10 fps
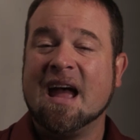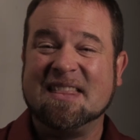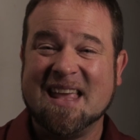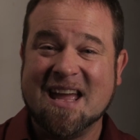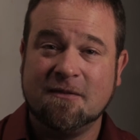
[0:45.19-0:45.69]

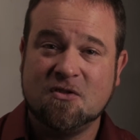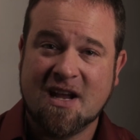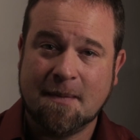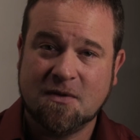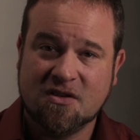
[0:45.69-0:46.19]
At the end of
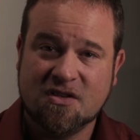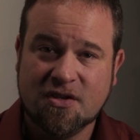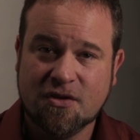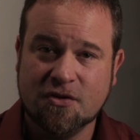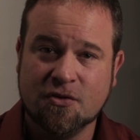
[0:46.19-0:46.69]
chapter
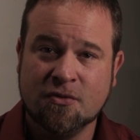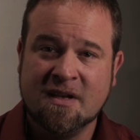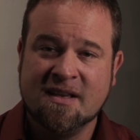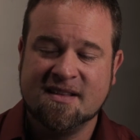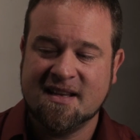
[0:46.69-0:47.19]
2,
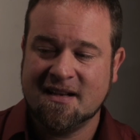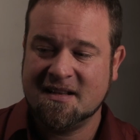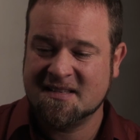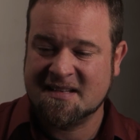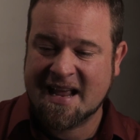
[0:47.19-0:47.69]
Satan
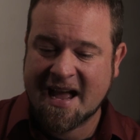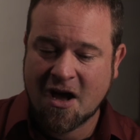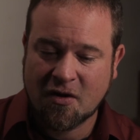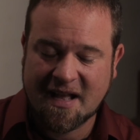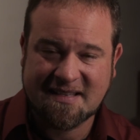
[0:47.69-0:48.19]
has
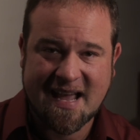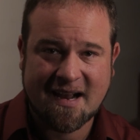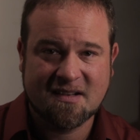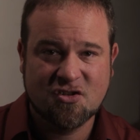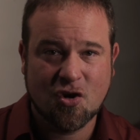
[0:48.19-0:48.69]
now
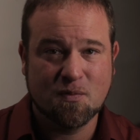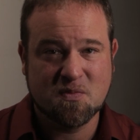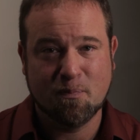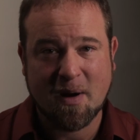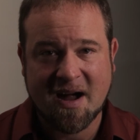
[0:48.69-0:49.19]
attacked Job's
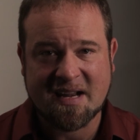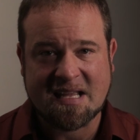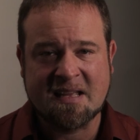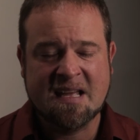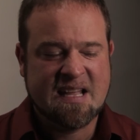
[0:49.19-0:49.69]
body.